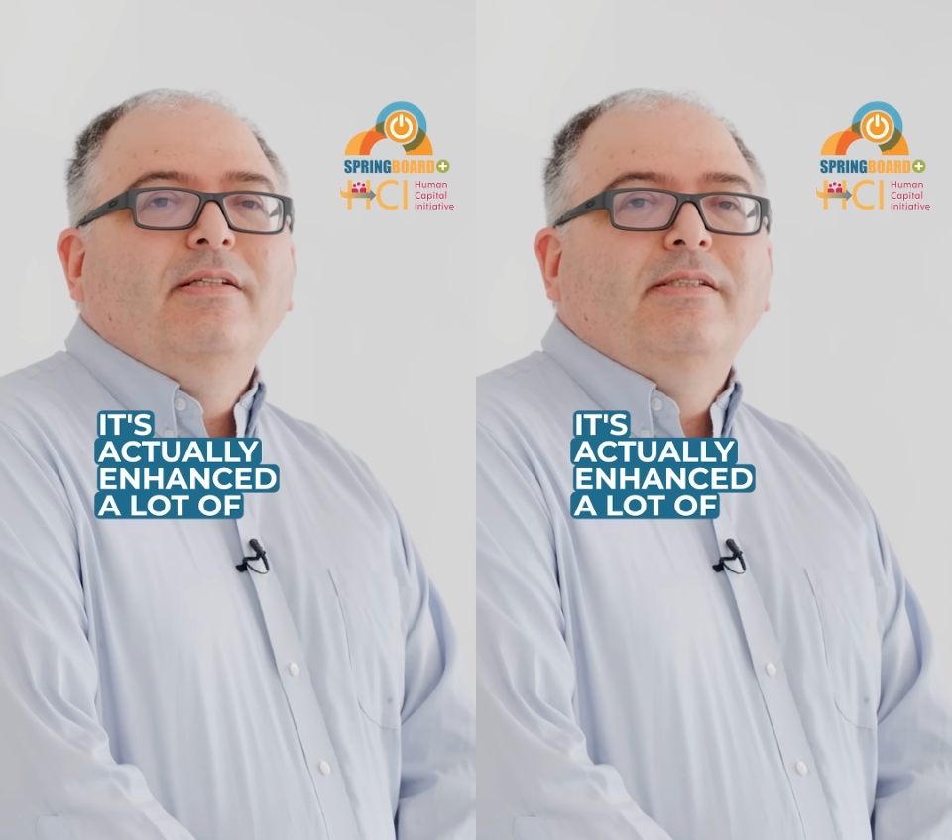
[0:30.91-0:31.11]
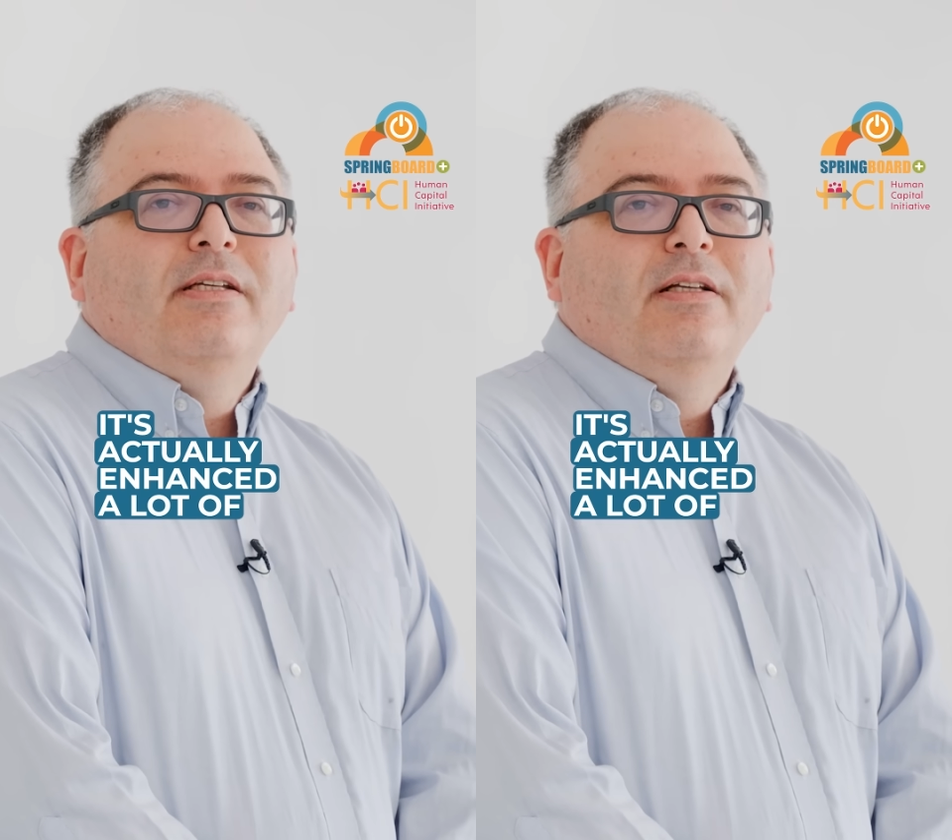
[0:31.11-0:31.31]

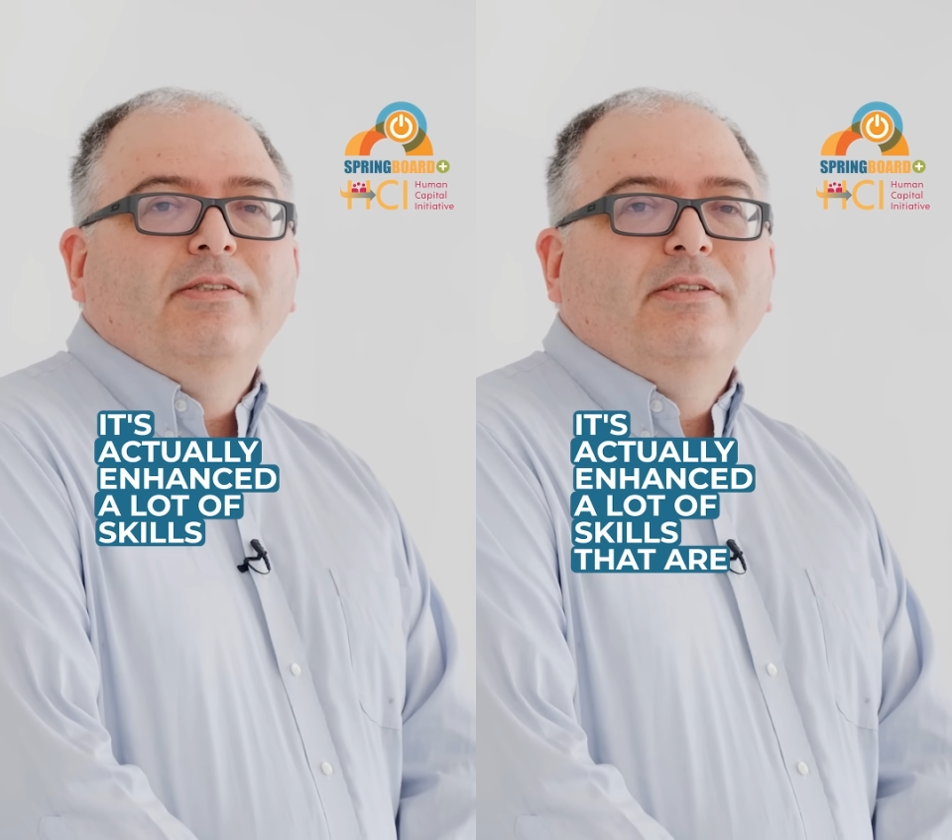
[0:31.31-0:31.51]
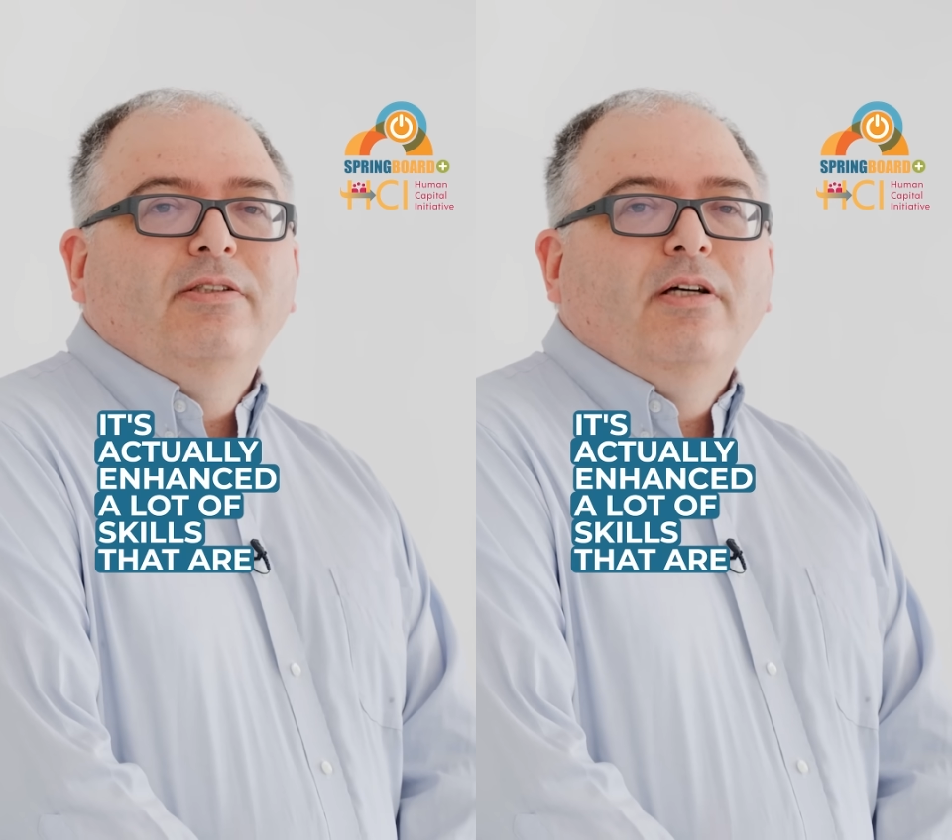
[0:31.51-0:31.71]

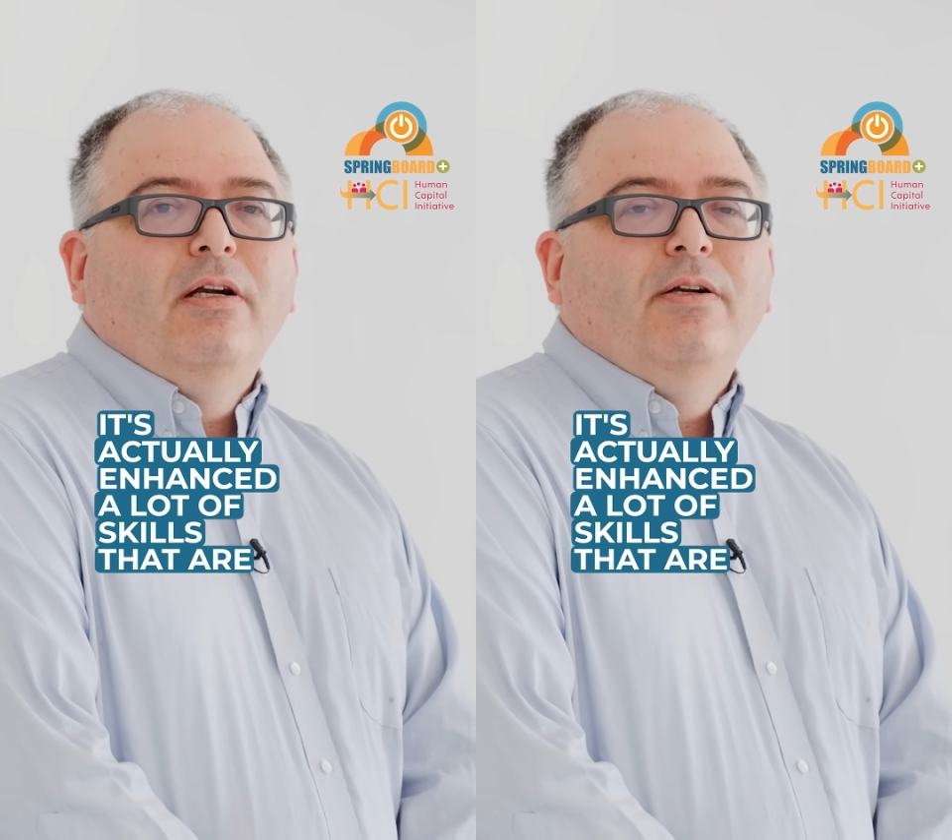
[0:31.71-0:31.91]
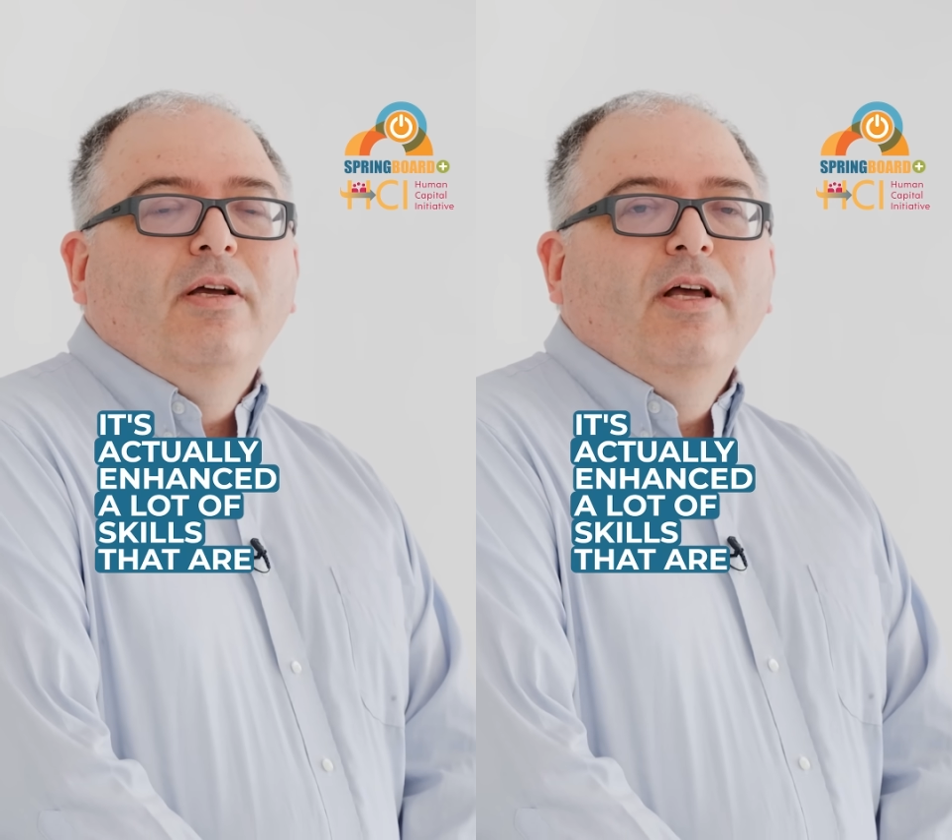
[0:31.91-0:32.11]
skills that
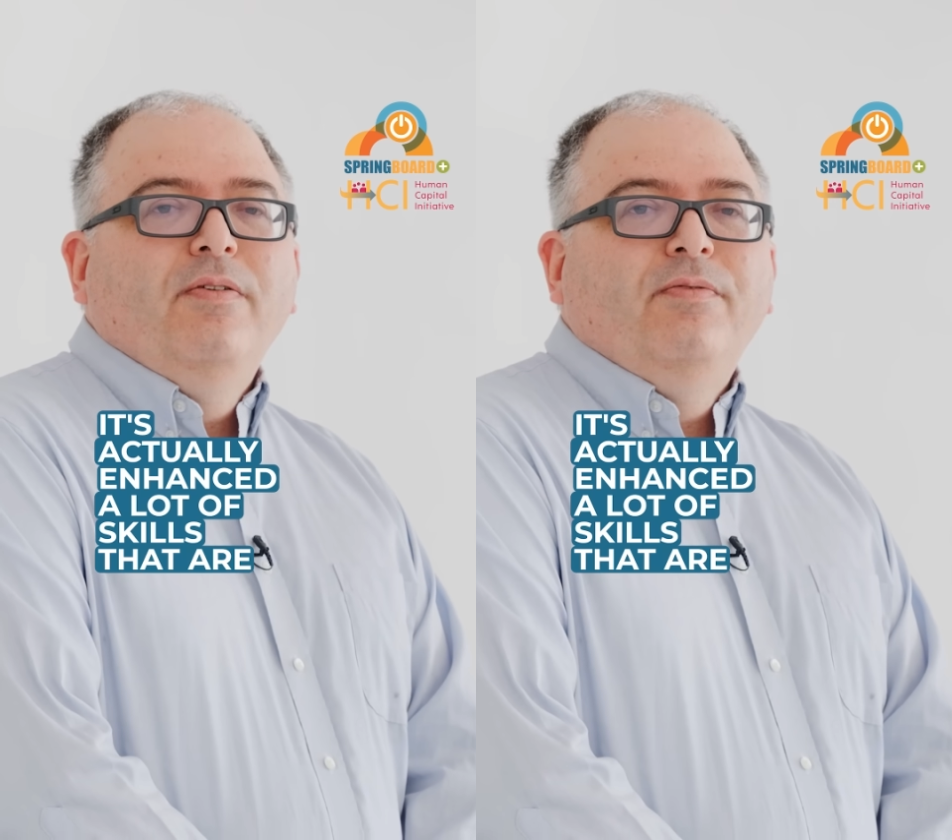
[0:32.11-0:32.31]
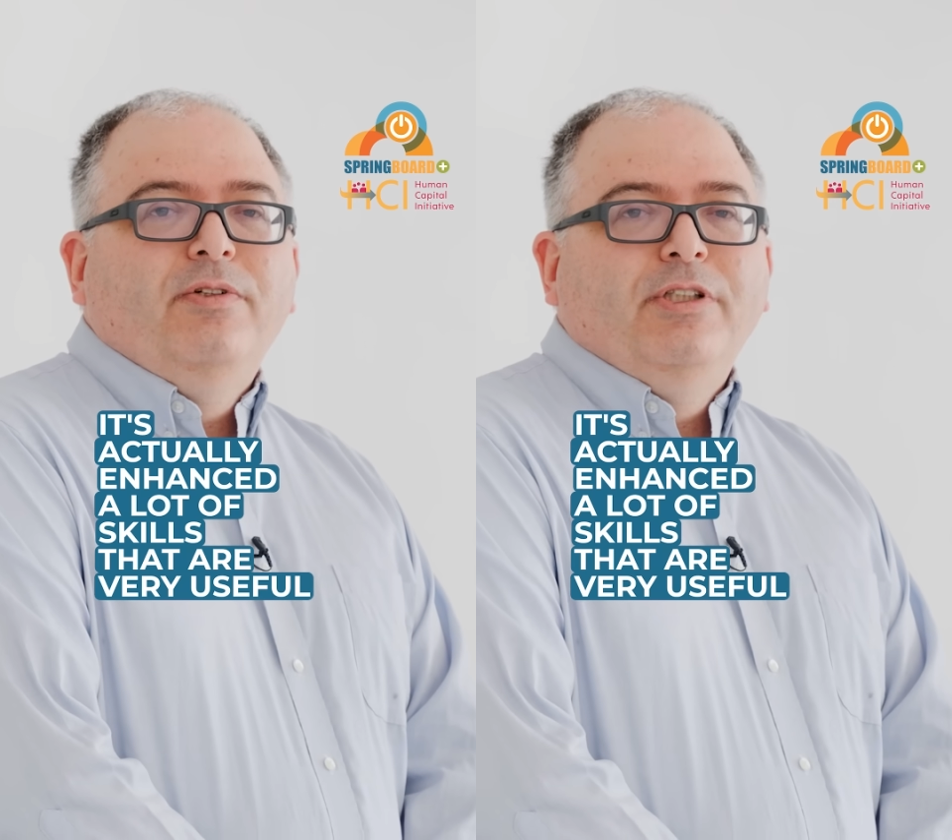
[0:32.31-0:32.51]
are
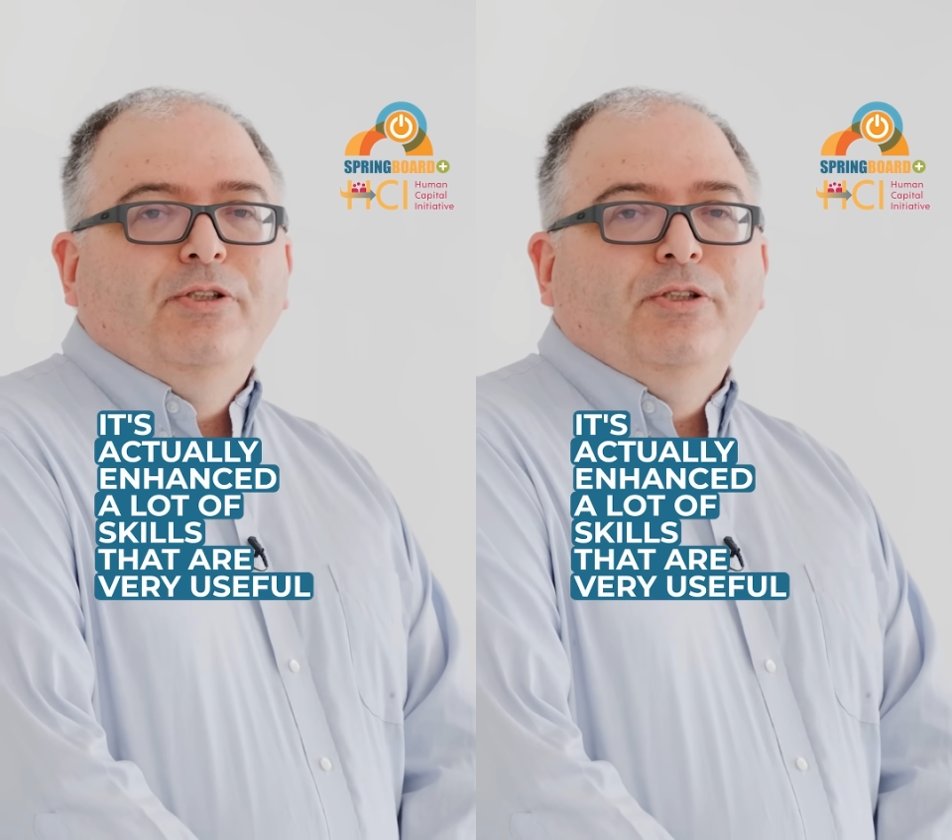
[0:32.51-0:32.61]
very